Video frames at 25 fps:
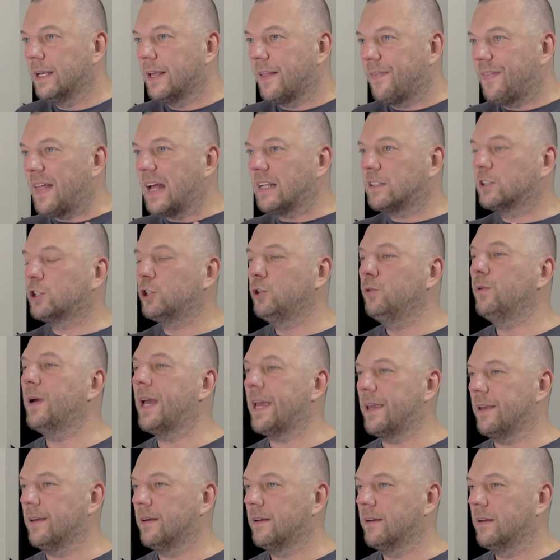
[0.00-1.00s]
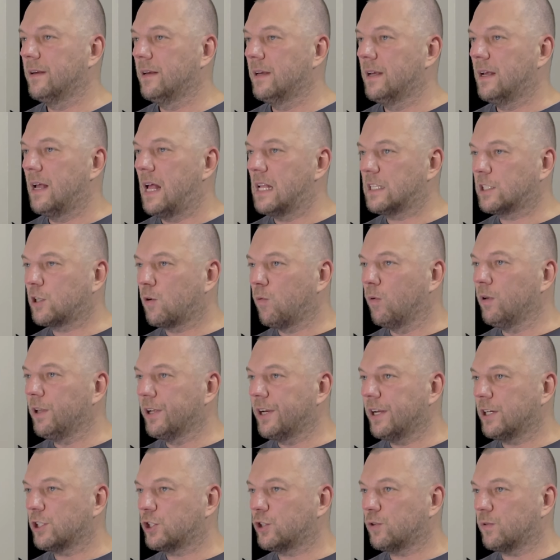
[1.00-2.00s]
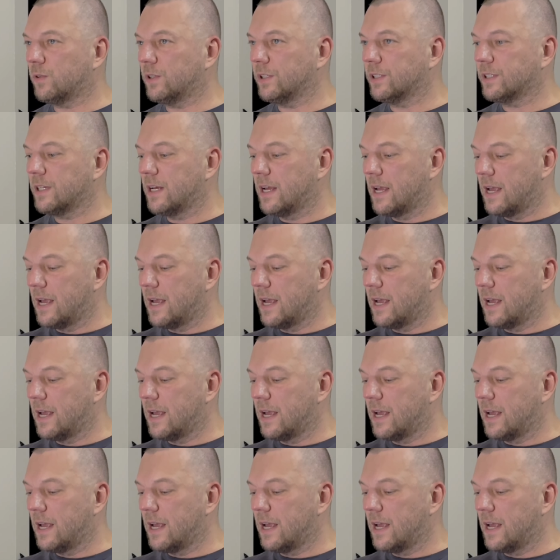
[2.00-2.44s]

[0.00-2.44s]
That's QA. That's quality assurance.